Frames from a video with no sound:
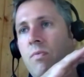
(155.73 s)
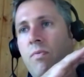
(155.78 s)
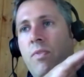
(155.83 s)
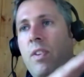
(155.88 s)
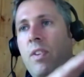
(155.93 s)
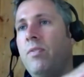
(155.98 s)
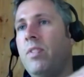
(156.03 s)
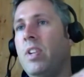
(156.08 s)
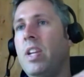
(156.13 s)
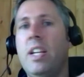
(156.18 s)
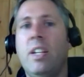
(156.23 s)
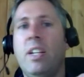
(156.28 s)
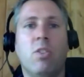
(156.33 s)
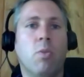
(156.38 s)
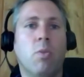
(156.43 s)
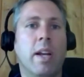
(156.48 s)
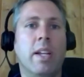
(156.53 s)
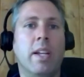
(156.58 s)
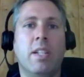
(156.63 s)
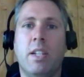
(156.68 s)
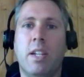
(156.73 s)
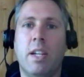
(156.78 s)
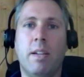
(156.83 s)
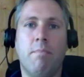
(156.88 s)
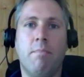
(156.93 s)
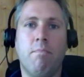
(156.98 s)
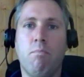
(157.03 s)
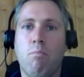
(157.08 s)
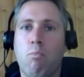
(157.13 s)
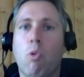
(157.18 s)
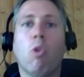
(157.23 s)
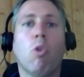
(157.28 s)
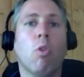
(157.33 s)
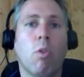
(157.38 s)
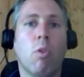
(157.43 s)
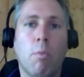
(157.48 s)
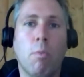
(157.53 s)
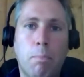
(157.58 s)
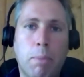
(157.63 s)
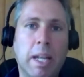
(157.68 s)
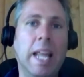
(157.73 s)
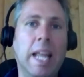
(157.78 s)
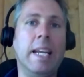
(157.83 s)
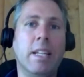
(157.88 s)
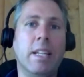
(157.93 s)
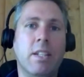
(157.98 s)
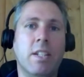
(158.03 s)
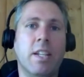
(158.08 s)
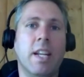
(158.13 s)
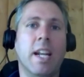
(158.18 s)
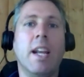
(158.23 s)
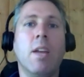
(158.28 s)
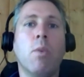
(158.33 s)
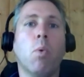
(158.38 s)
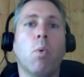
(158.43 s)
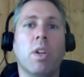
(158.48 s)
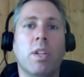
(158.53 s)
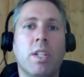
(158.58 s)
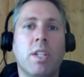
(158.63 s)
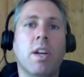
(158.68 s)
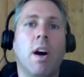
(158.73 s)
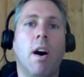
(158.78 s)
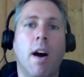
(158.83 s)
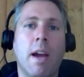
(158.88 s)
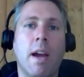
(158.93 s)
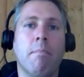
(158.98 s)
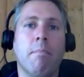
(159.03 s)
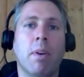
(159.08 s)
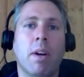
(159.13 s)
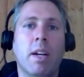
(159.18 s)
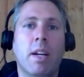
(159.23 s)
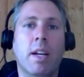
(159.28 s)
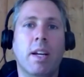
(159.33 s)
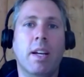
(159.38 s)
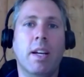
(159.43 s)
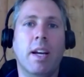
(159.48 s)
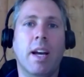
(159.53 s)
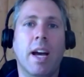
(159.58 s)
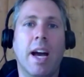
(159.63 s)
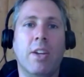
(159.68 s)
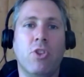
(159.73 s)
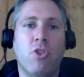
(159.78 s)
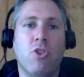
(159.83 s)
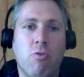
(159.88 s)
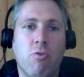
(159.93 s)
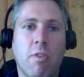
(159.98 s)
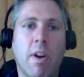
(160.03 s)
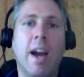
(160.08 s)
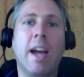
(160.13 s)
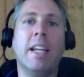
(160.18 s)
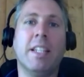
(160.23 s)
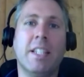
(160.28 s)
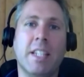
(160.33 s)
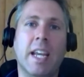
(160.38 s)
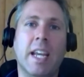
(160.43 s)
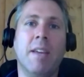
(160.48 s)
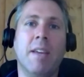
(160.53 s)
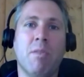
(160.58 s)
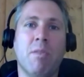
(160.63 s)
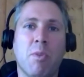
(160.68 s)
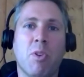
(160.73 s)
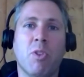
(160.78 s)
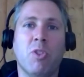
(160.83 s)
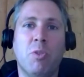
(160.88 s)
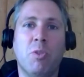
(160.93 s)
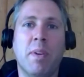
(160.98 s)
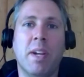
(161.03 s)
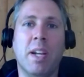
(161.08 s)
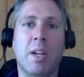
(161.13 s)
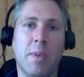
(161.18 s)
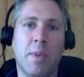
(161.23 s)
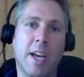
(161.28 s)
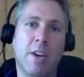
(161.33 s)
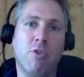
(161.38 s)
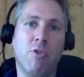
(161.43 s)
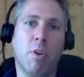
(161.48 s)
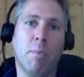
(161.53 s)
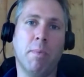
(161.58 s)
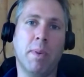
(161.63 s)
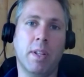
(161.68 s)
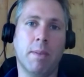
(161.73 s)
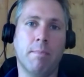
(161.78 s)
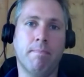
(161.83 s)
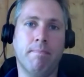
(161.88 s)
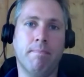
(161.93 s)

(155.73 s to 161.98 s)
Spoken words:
15, 20 more plates at any one time and trying to keep them all spinning without dropping them.